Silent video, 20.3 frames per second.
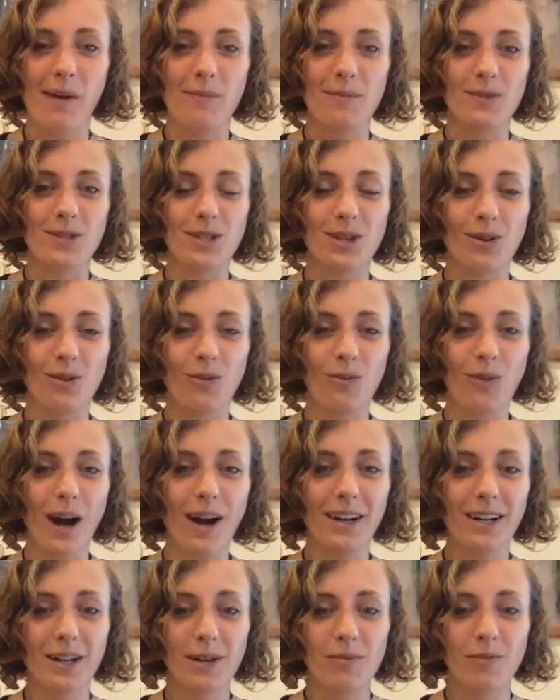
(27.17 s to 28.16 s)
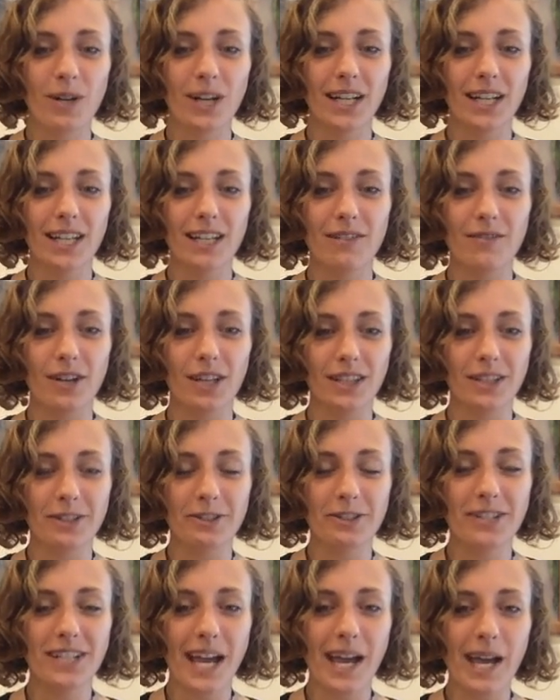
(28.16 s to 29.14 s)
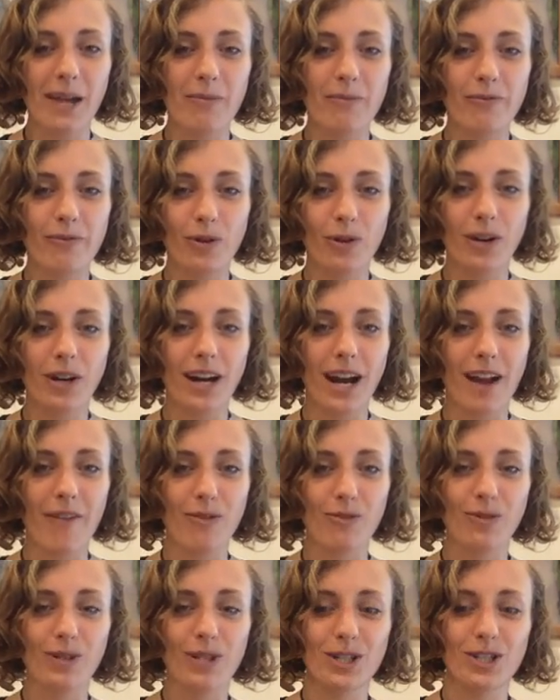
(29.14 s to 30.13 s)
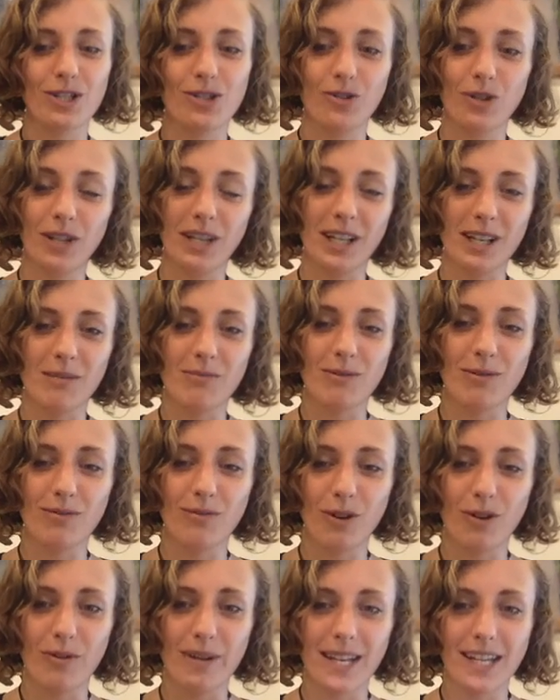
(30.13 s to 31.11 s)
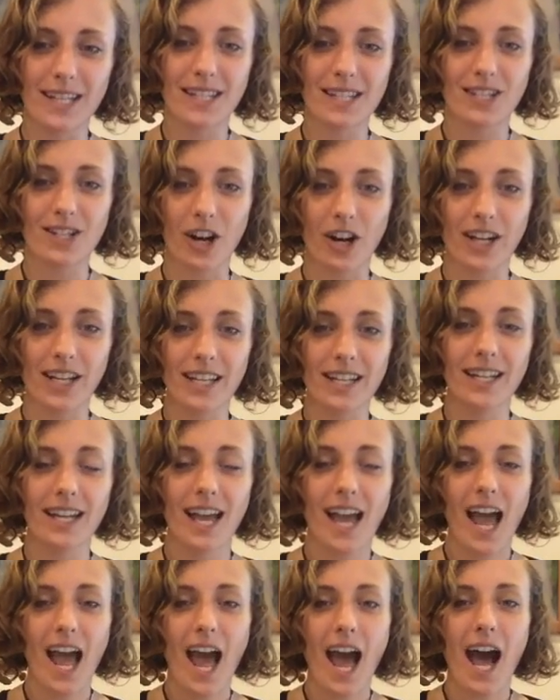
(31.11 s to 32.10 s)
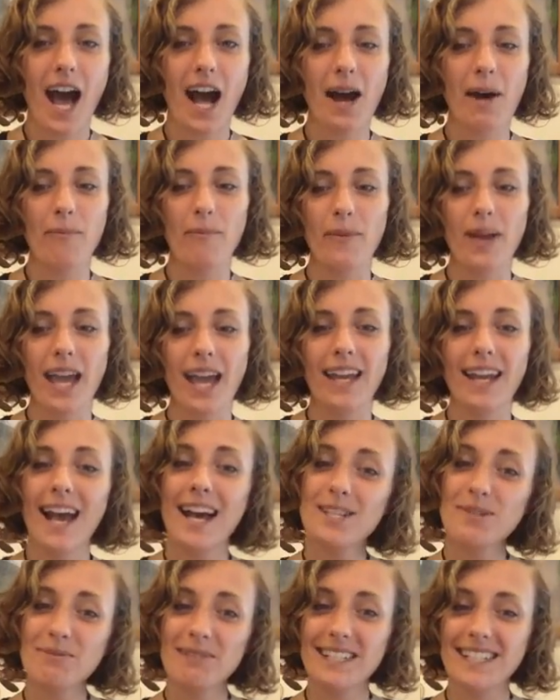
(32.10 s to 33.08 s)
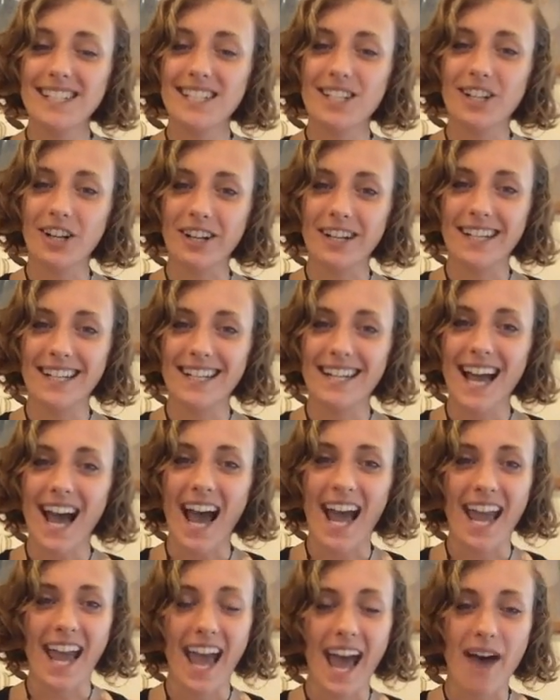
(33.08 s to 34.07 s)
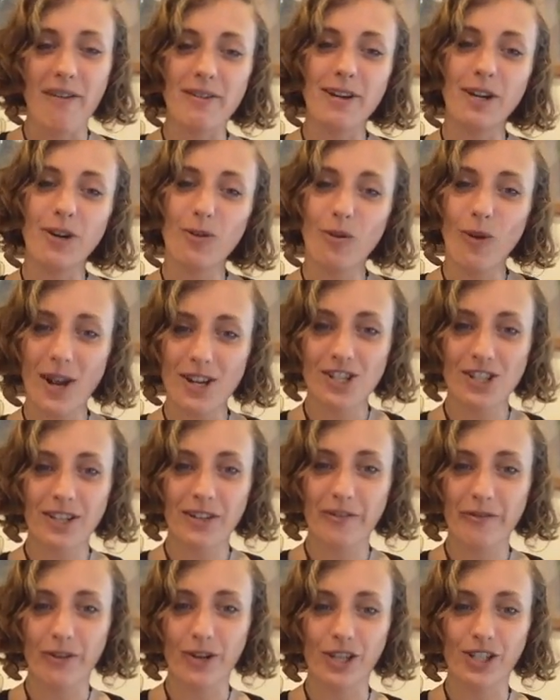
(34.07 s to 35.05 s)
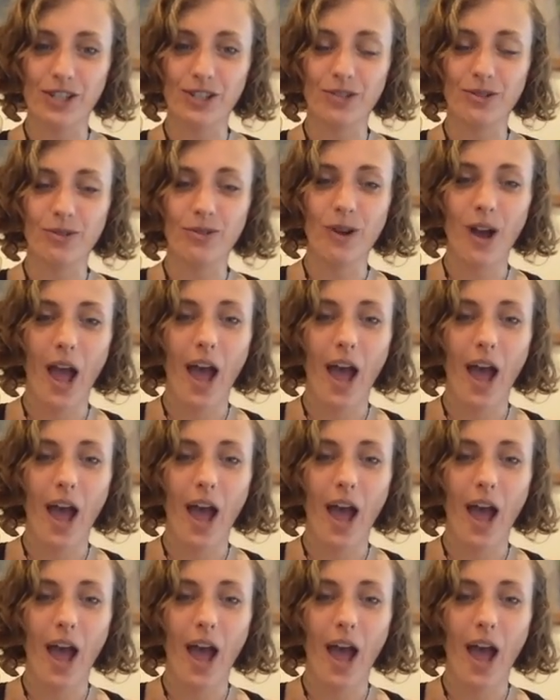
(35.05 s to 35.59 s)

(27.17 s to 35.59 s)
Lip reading: So welcome. We're going to give a little time for everyone to join in before we get started. And as we get started, I have a question for you.